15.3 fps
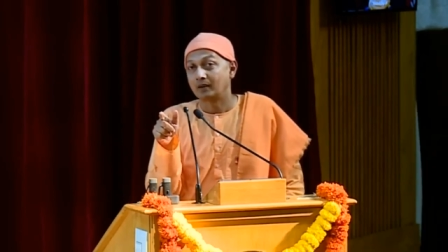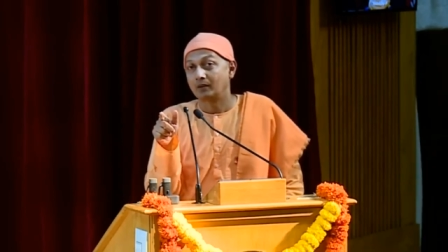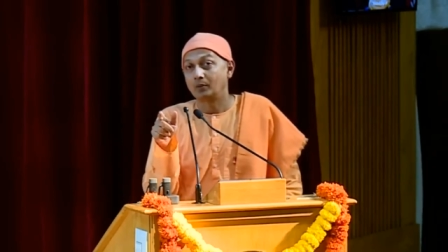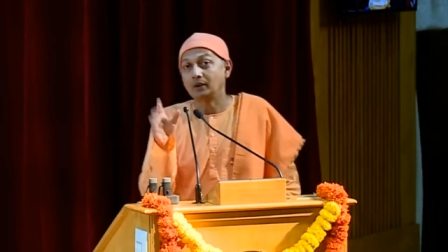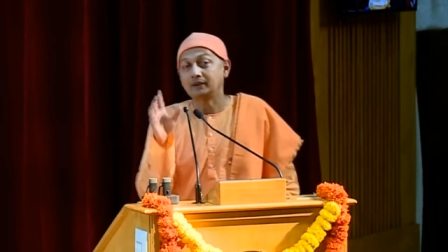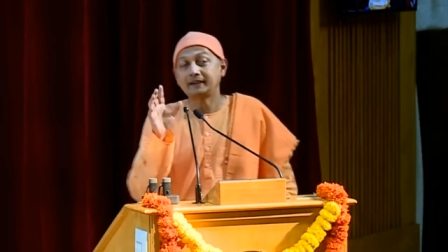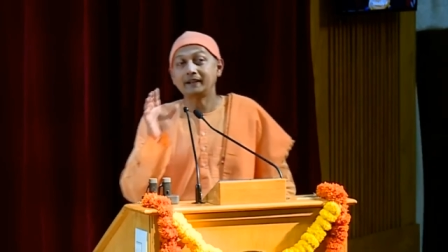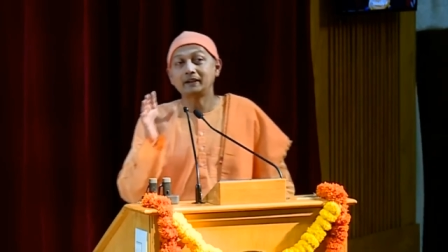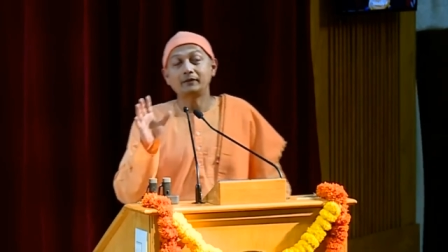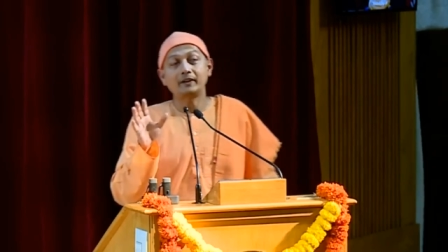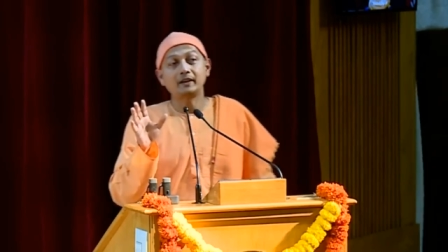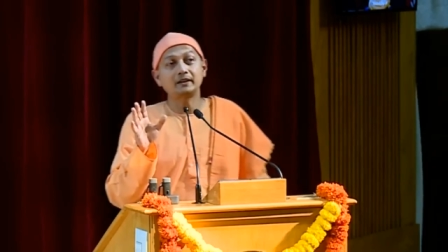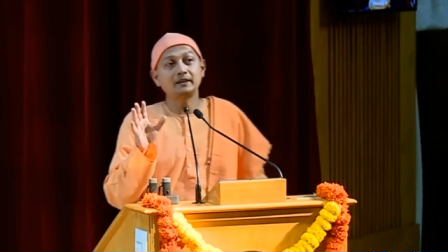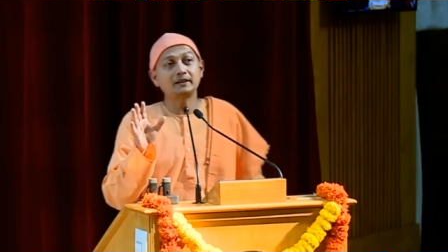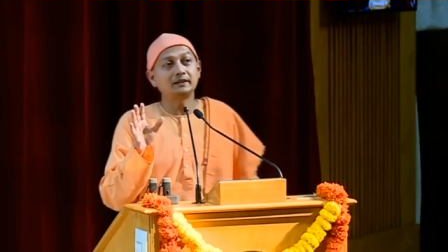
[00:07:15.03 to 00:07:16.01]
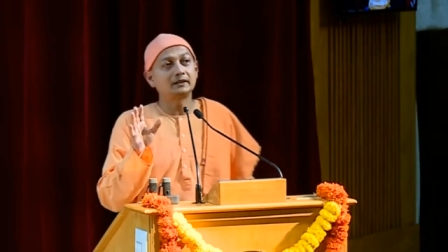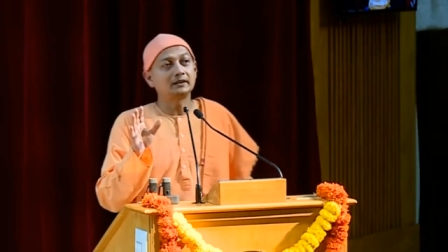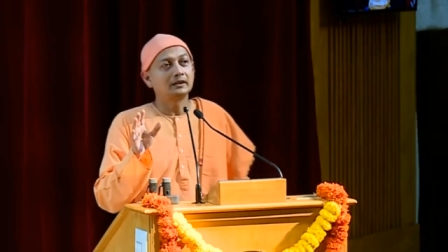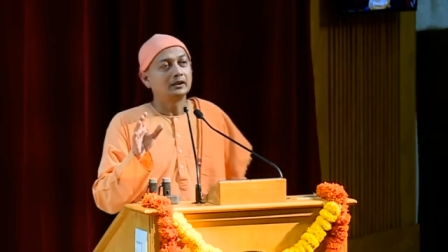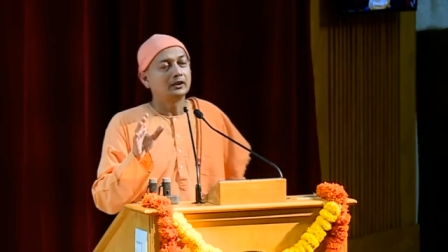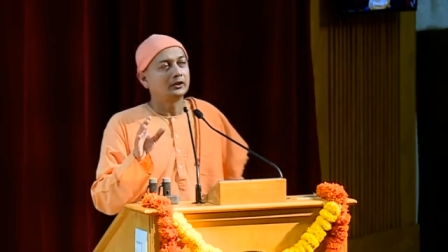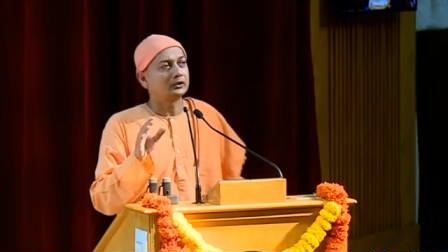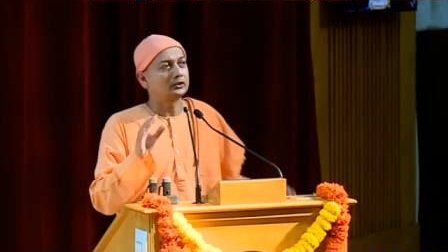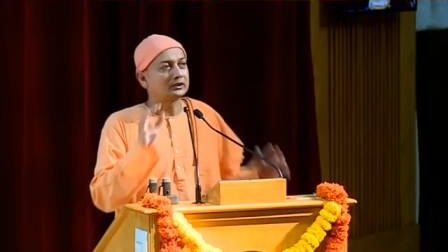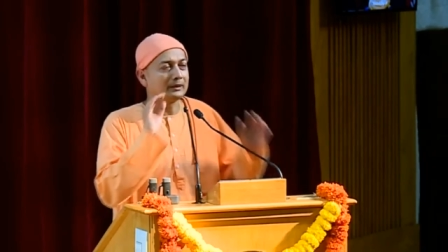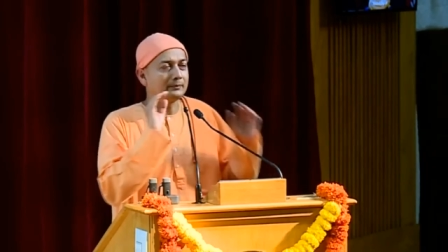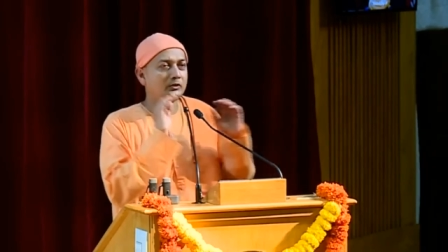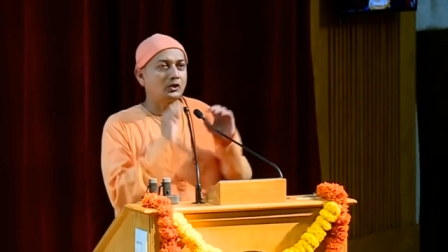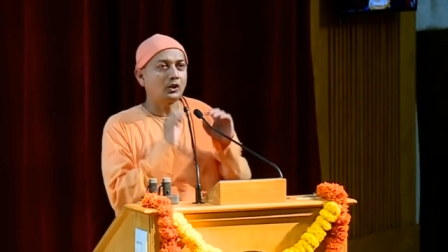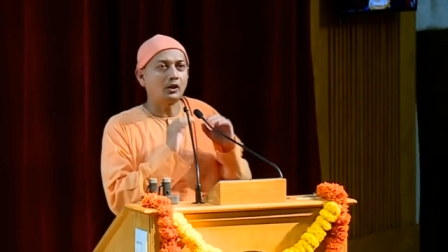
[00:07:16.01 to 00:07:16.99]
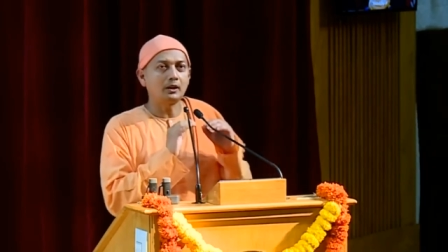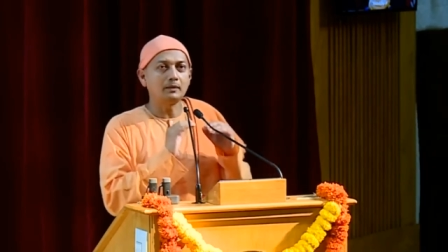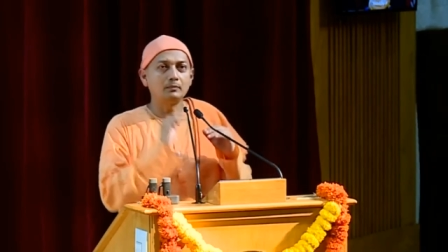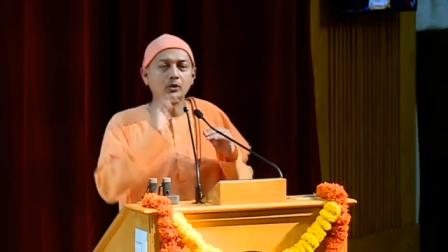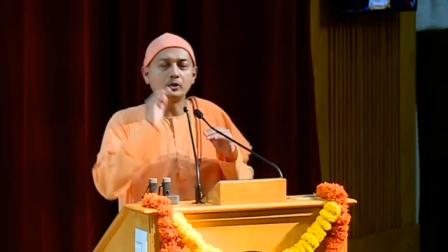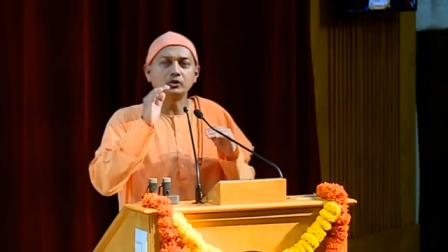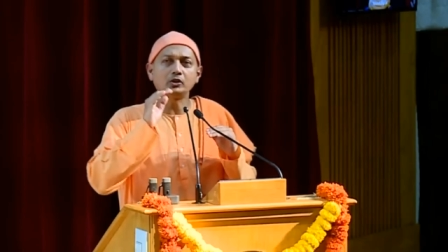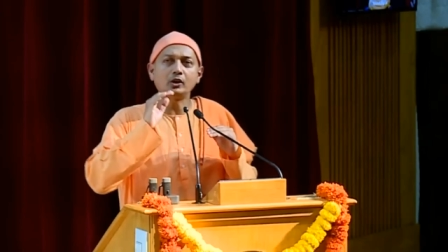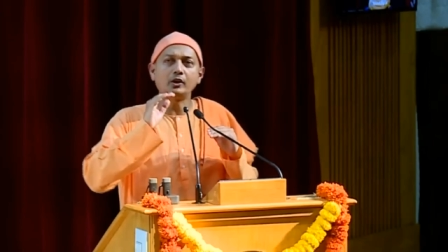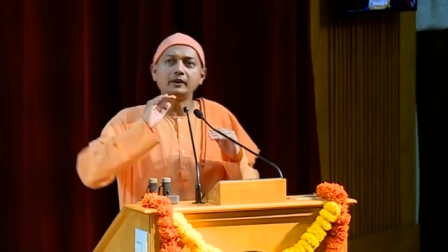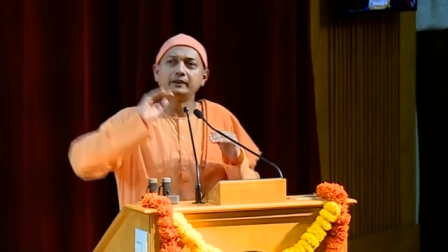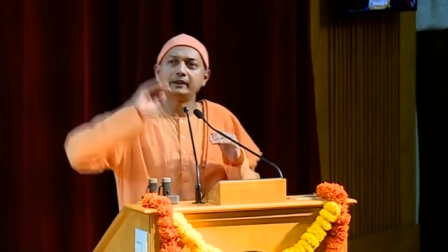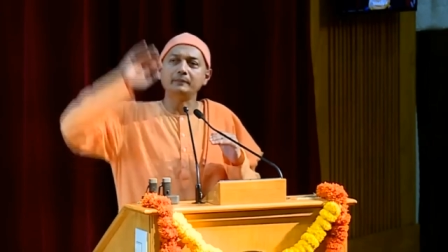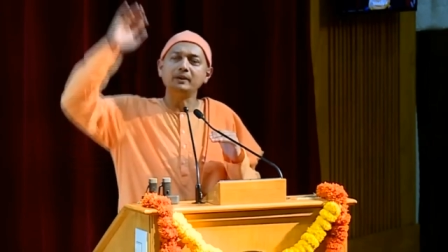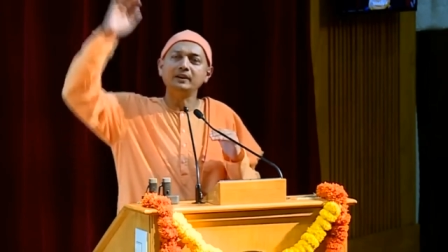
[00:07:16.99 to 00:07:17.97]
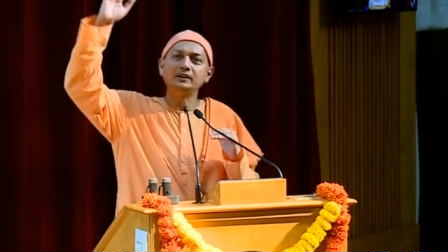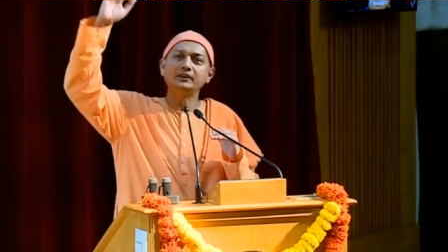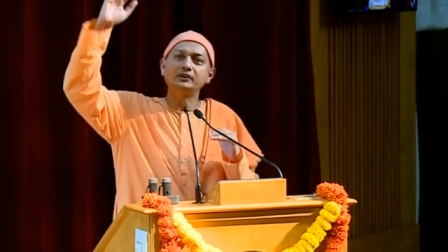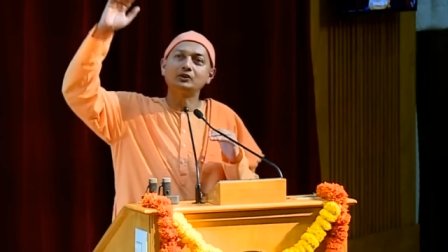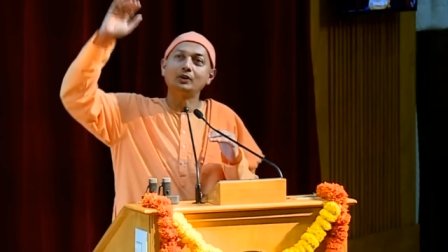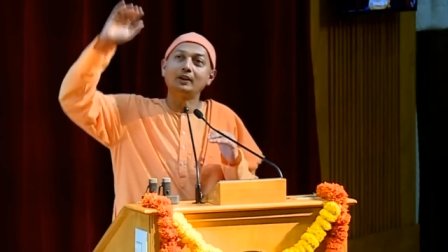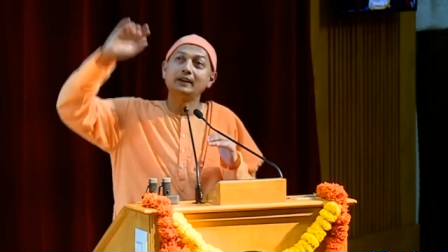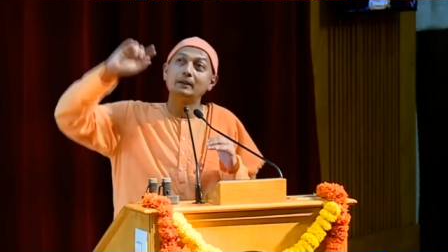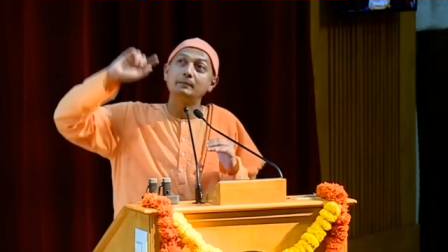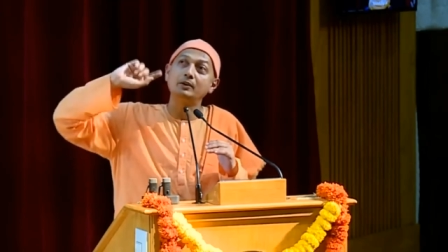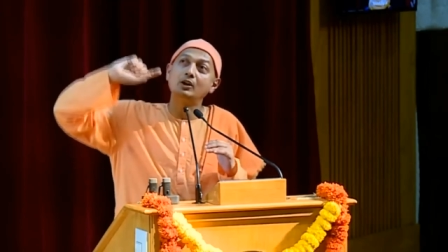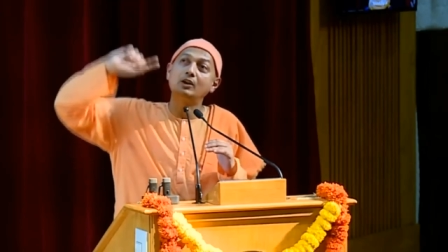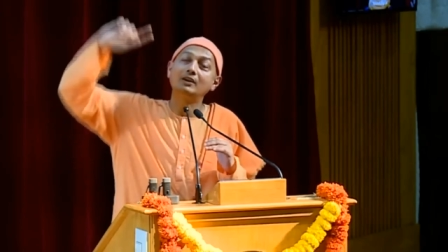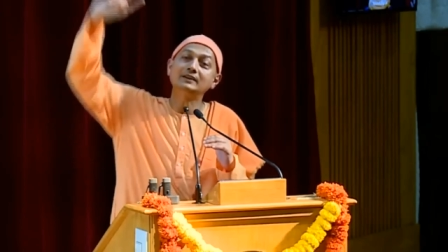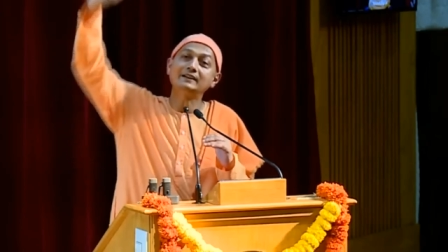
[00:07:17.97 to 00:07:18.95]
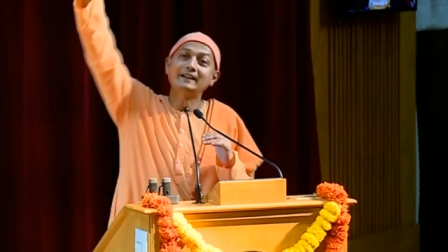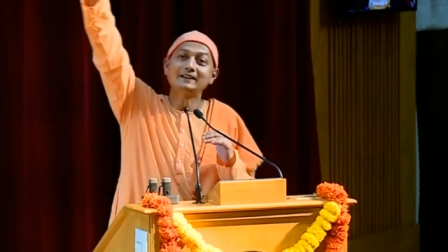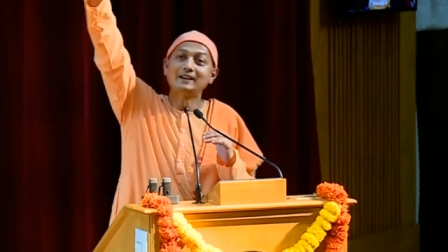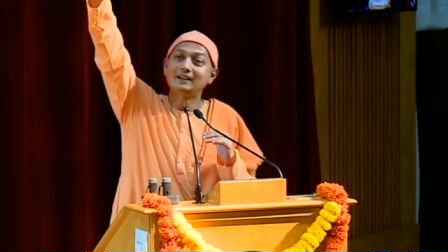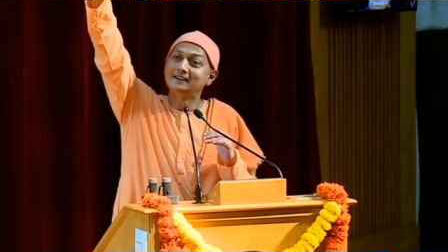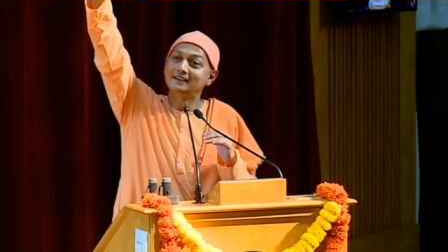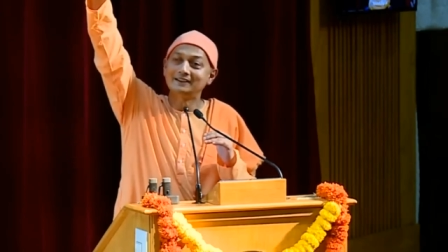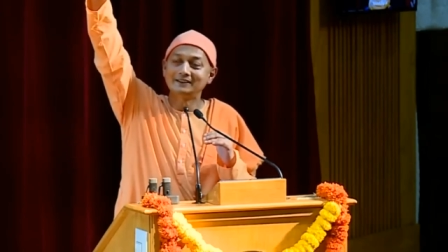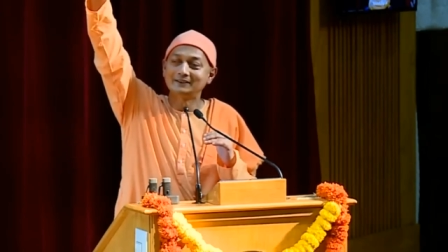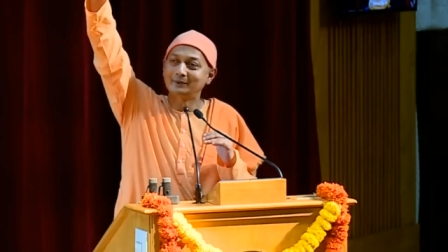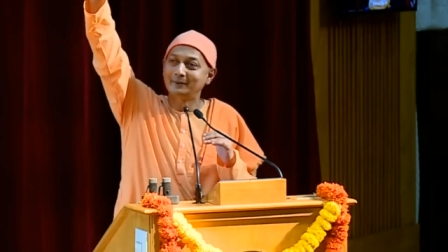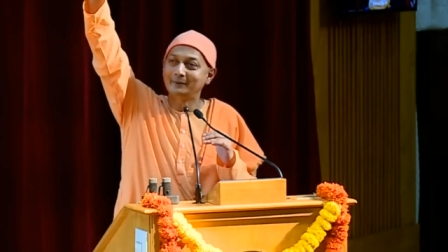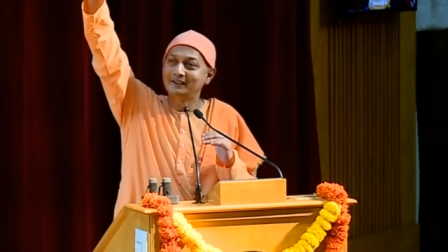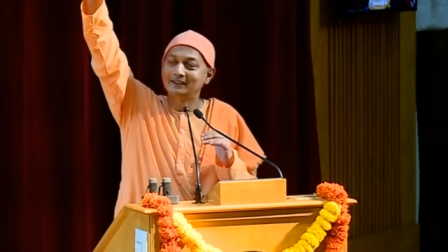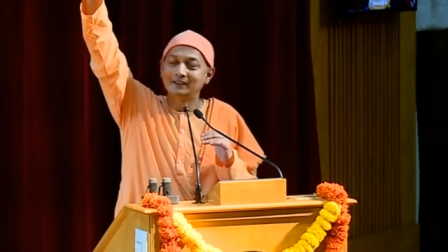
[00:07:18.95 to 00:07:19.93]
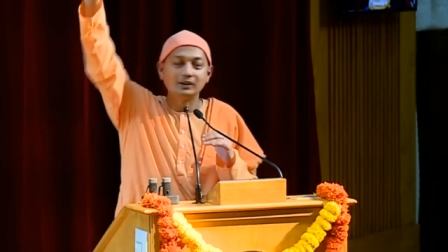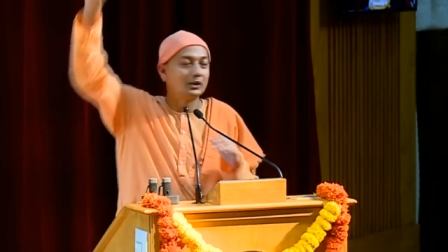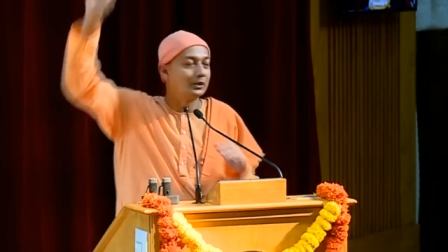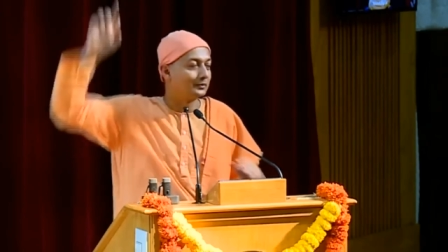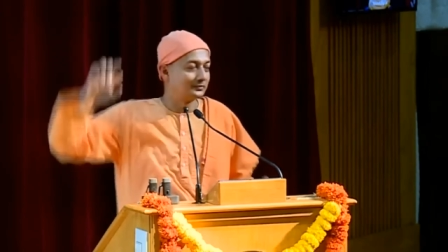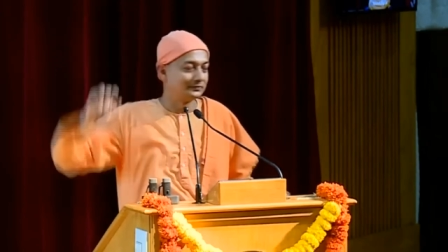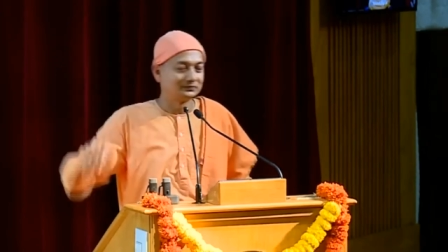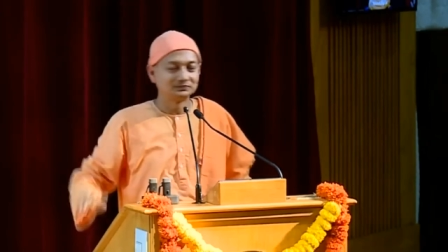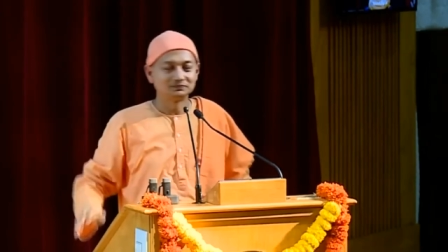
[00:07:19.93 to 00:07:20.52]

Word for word: What kind of ananda? So, some joy, more joy, tremendous joy, and beyond that ananda, Swami? No.